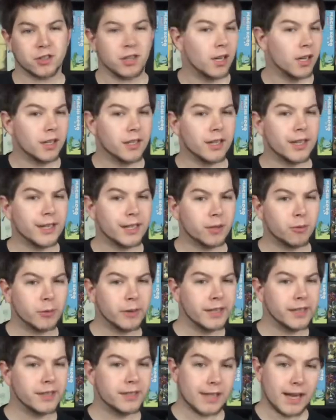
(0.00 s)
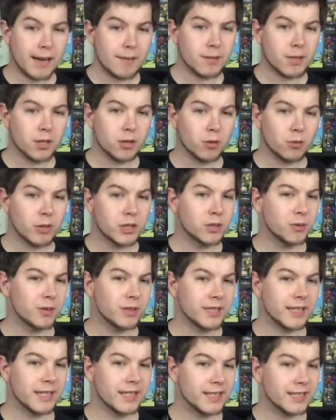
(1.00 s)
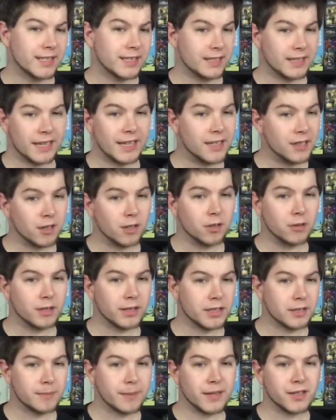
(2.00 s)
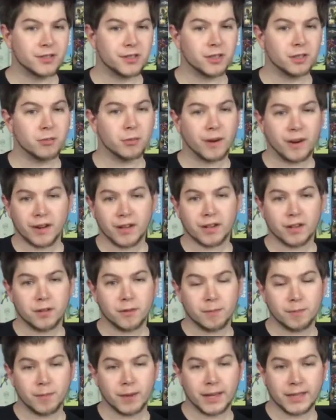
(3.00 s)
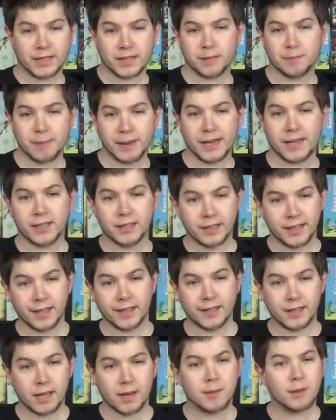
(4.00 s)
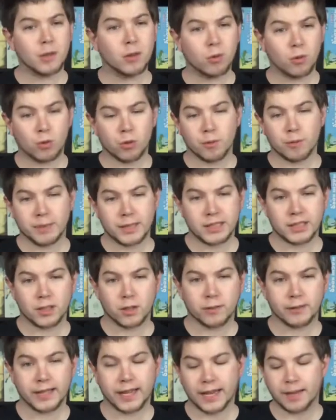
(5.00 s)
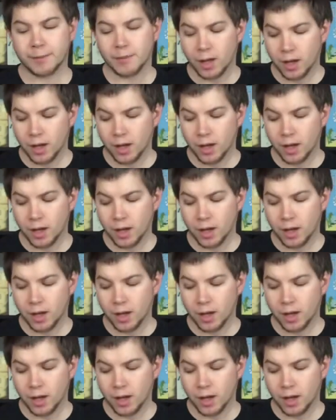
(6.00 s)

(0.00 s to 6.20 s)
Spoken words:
Unlike Queendomino, which was a standalone expansion where it could expand Kingdomino or be its own game,